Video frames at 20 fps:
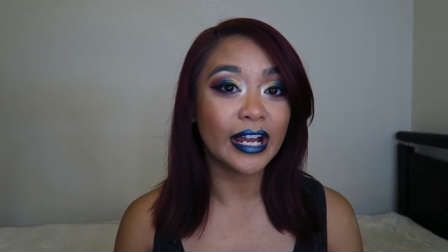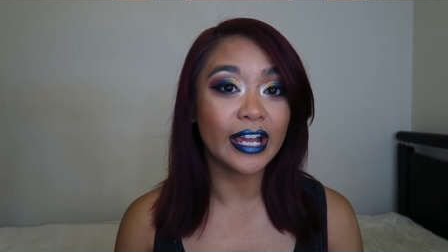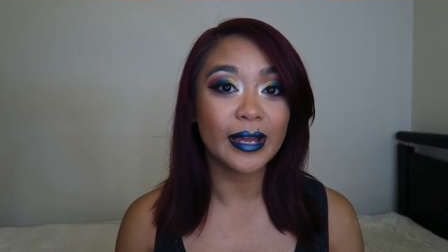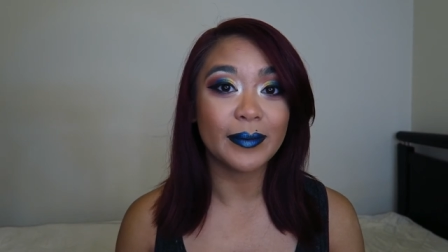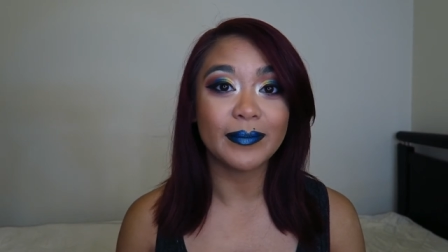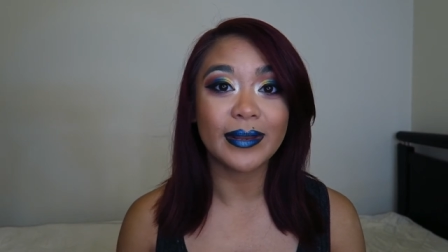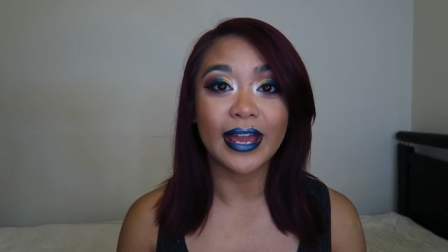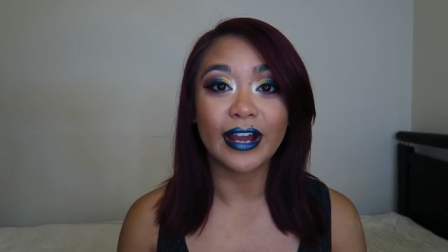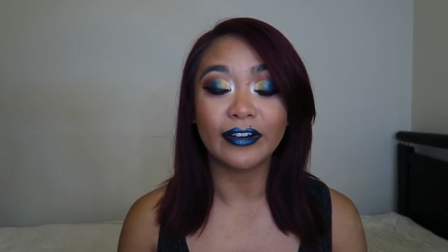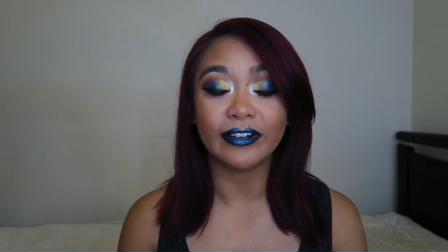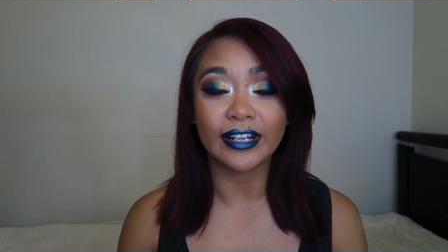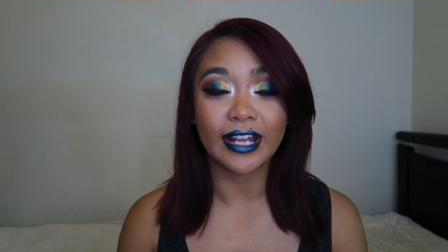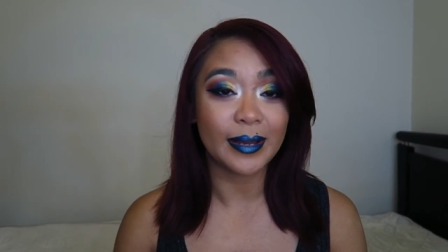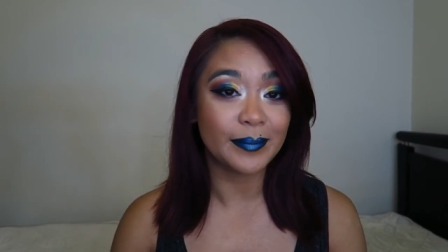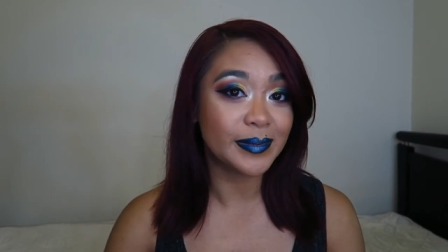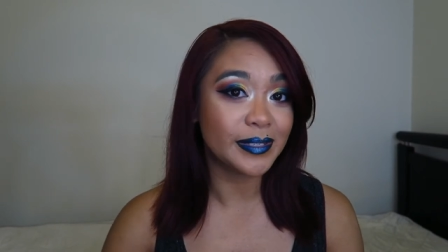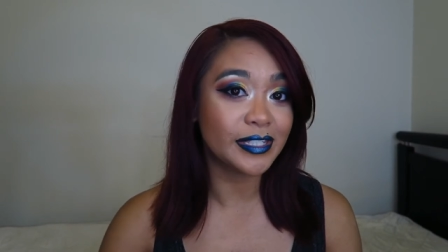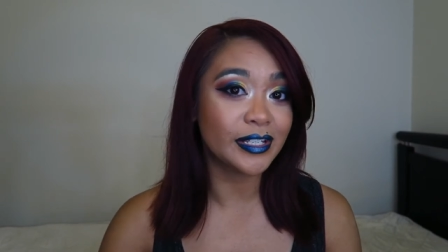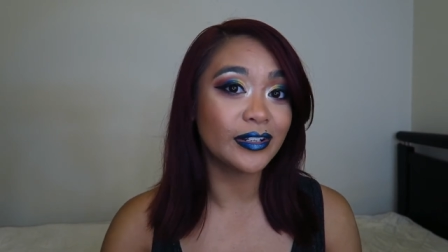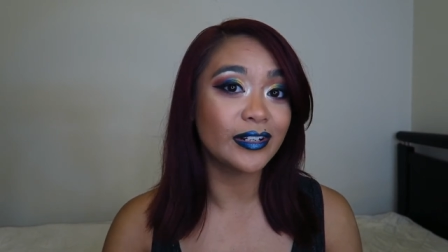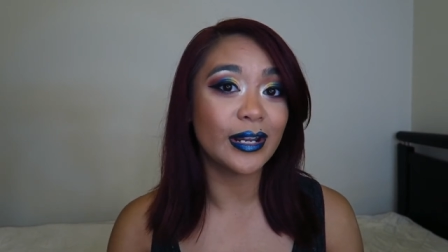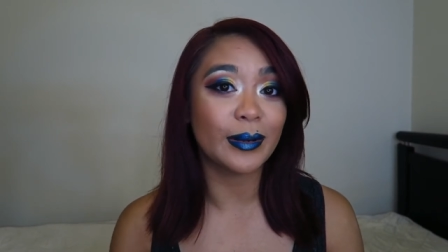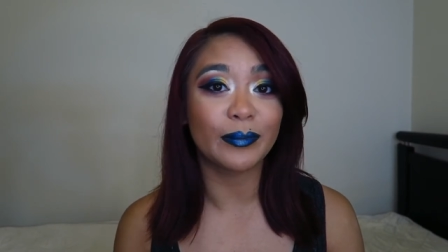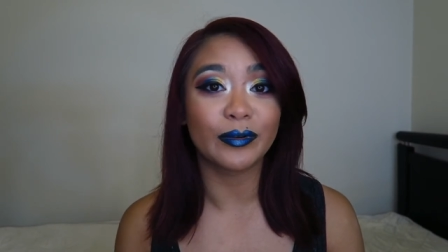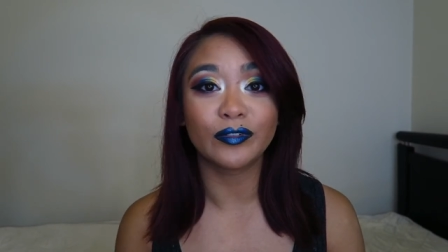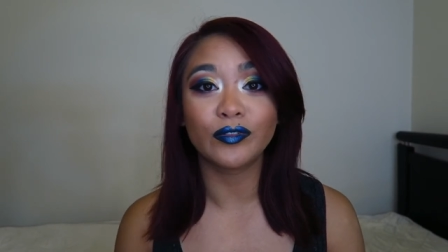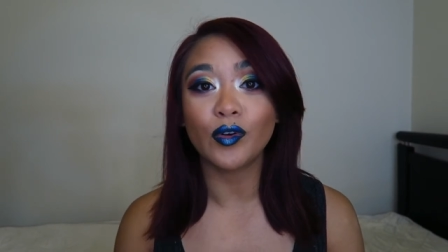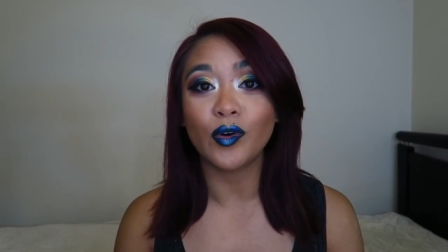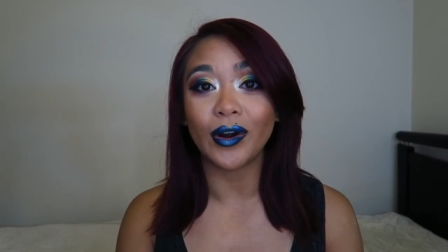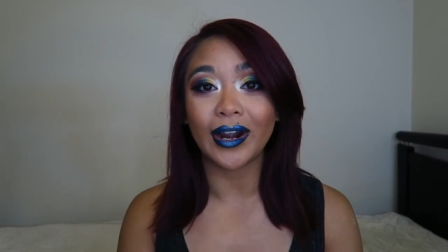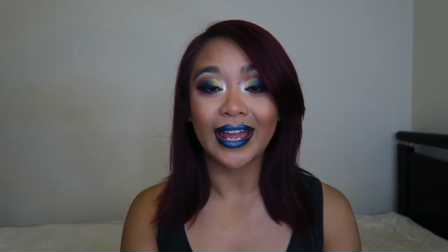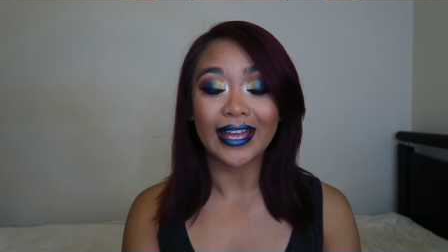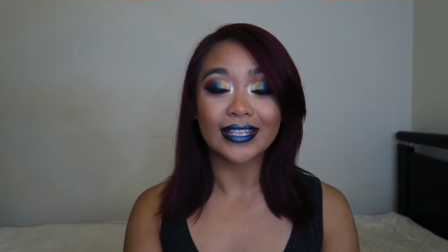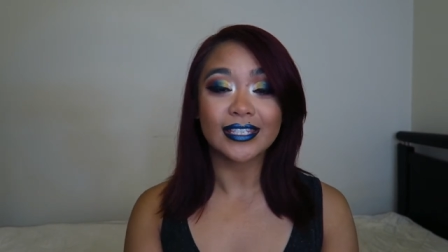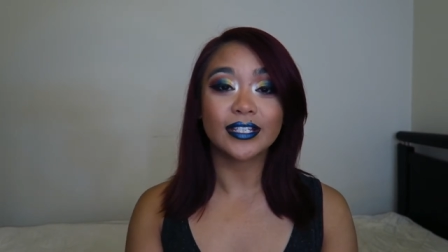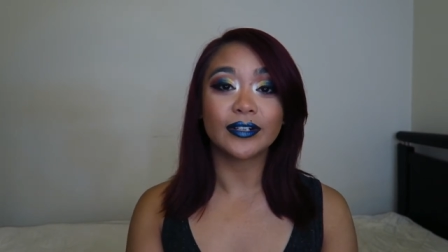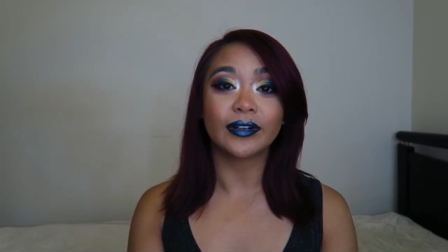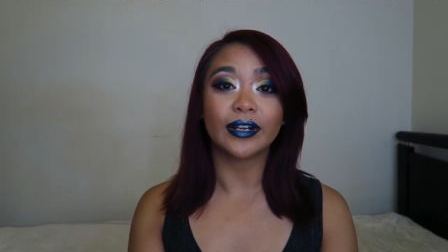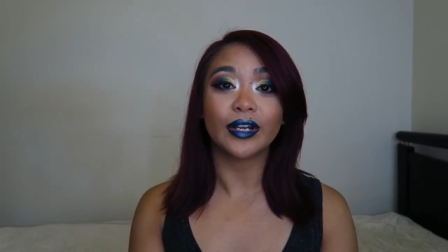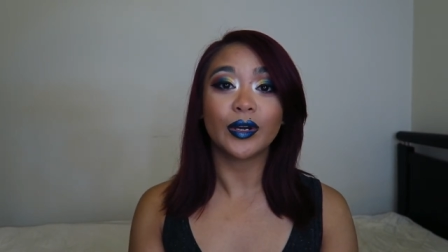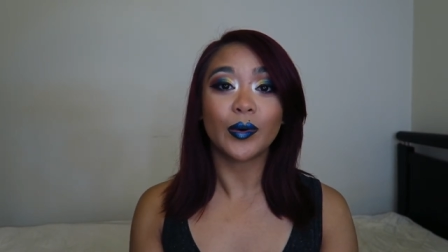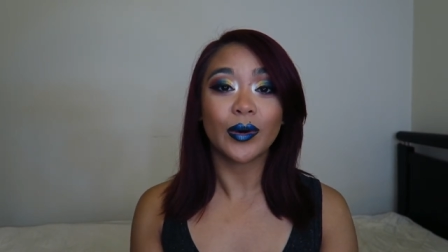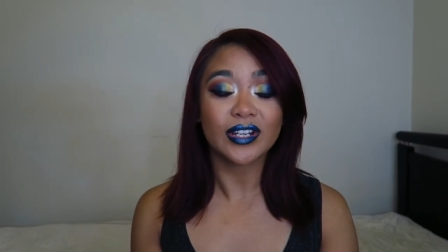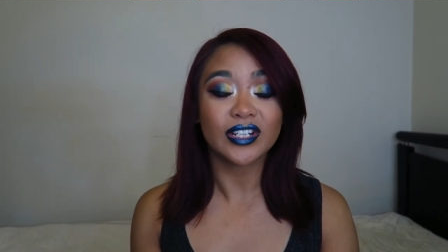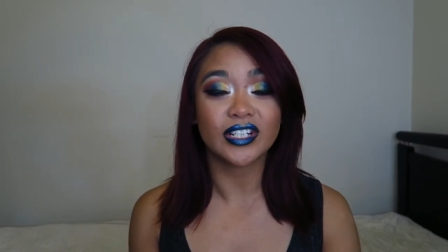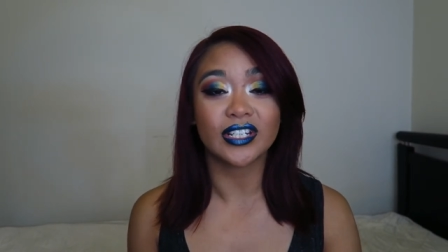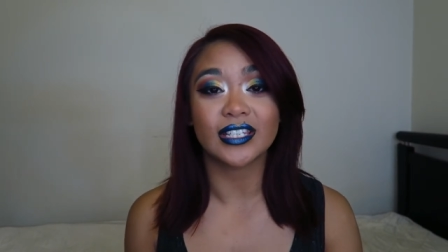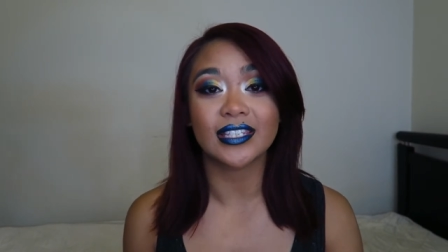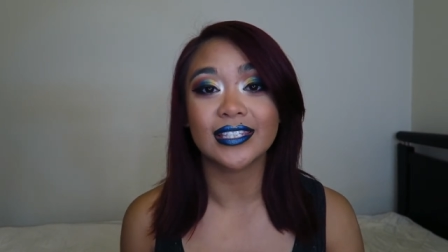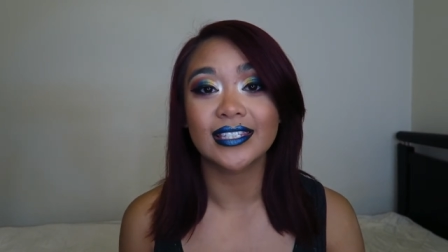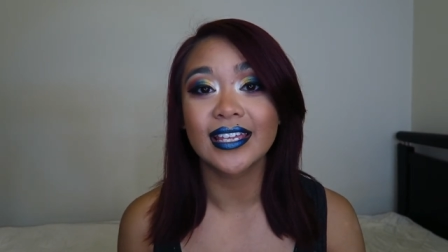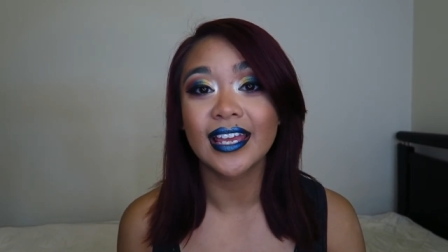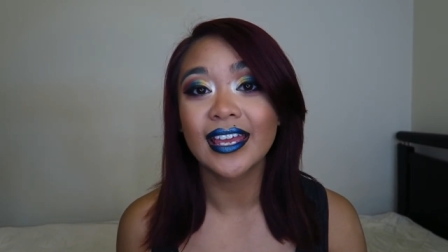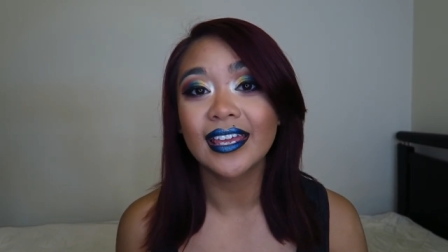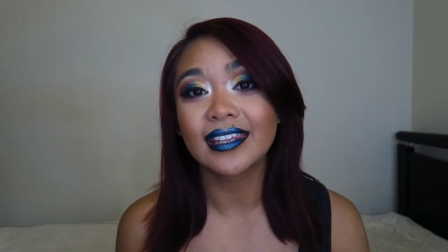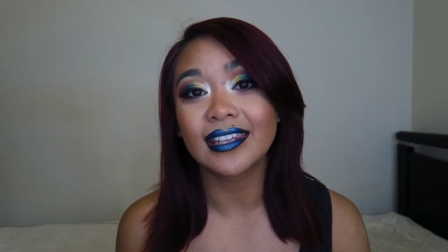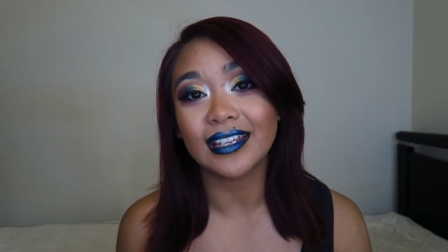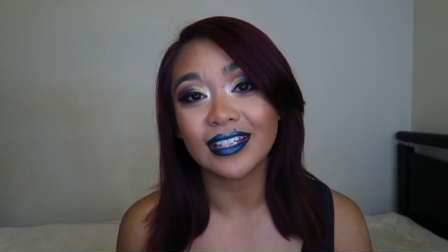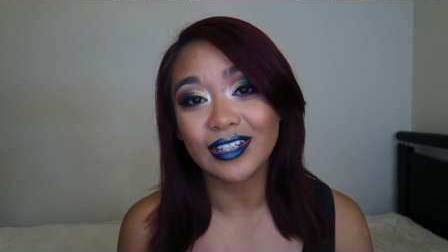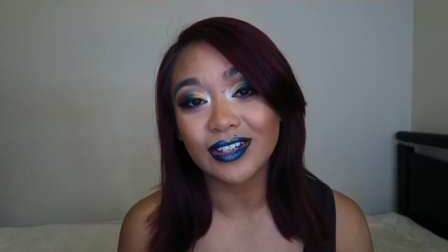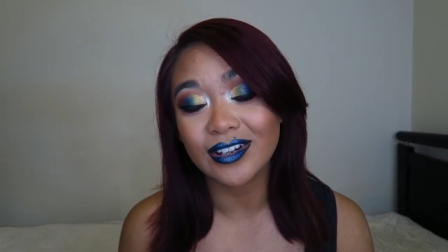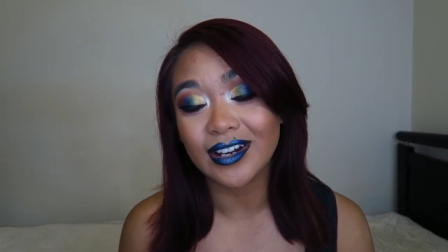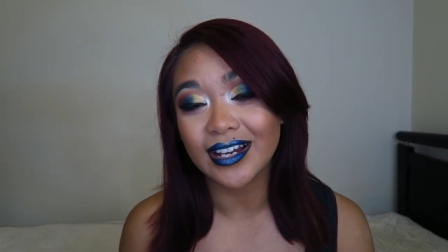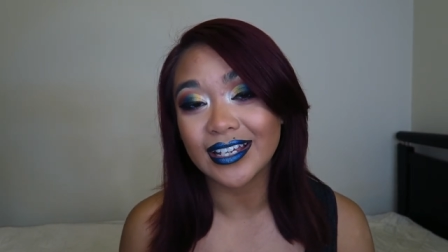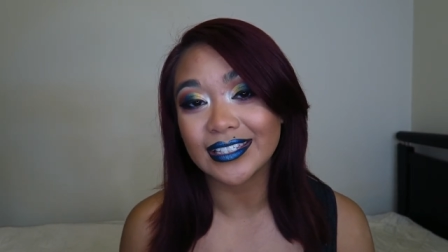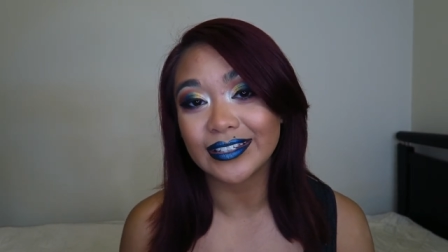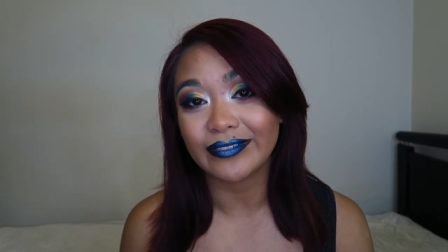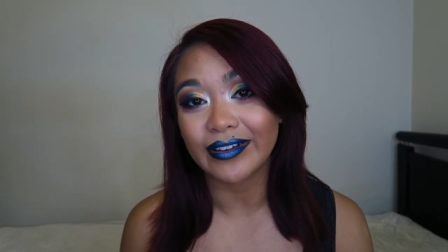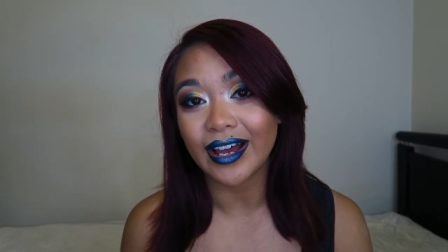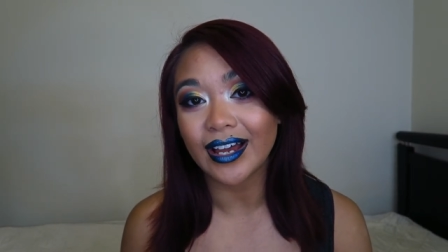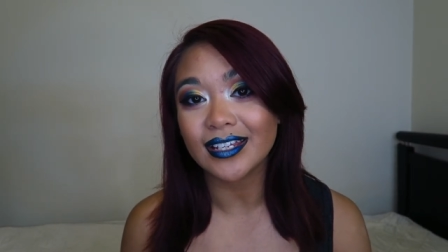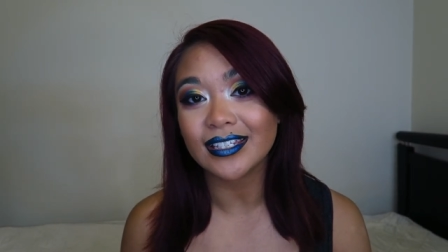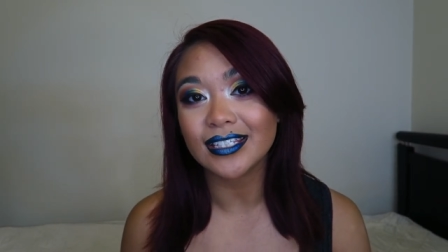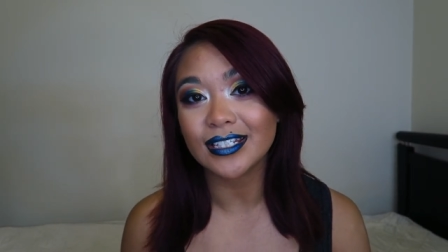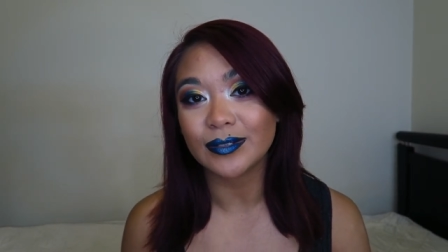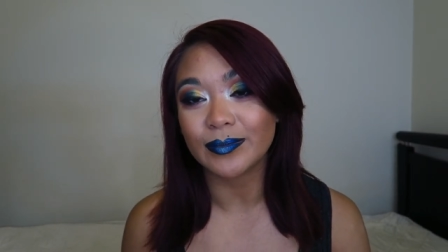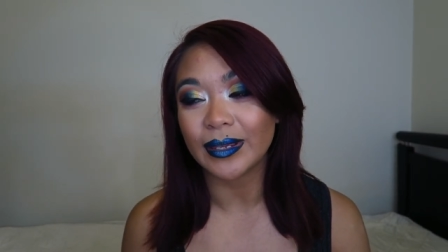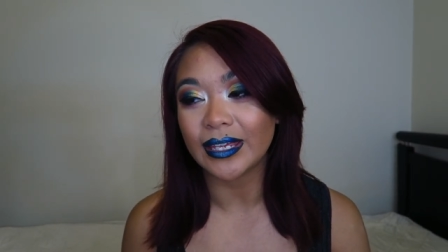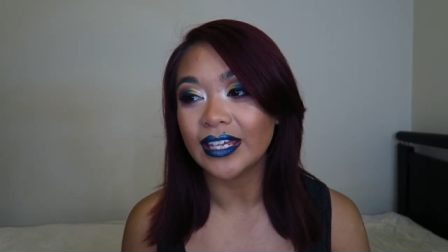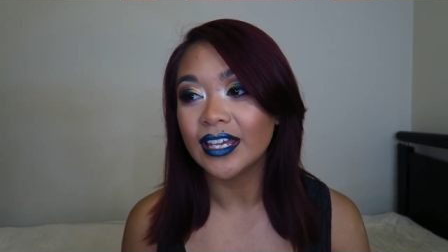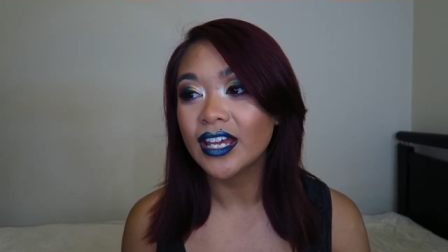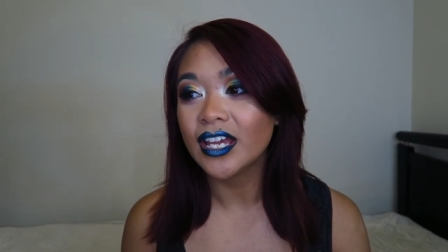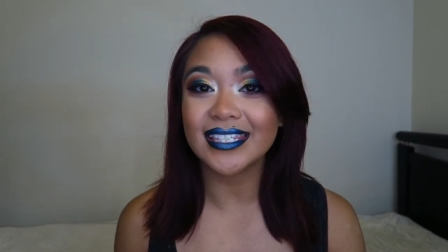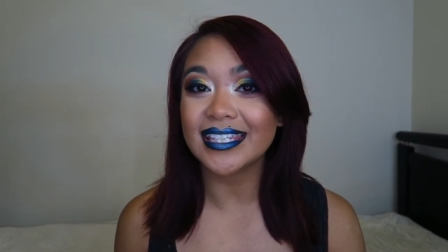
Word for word: I am now on episode number four answering questions that you guys have asked me.